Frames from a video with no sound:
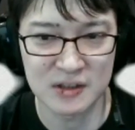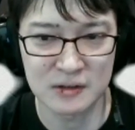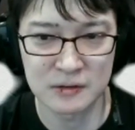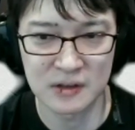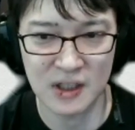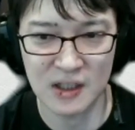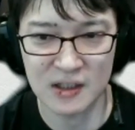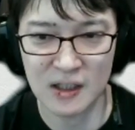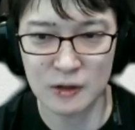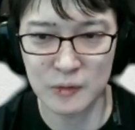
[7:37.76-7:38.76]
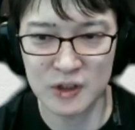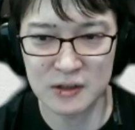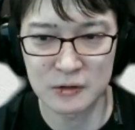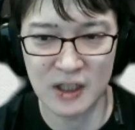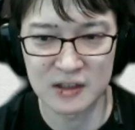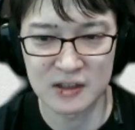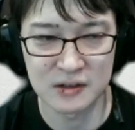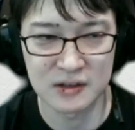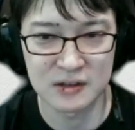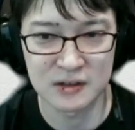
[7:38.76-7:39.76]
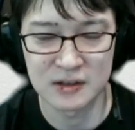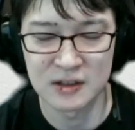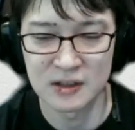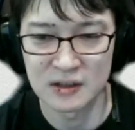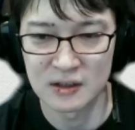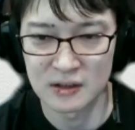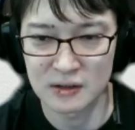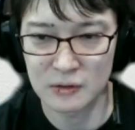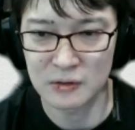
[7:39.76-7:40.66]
So I'd like to give you a little bit more in details.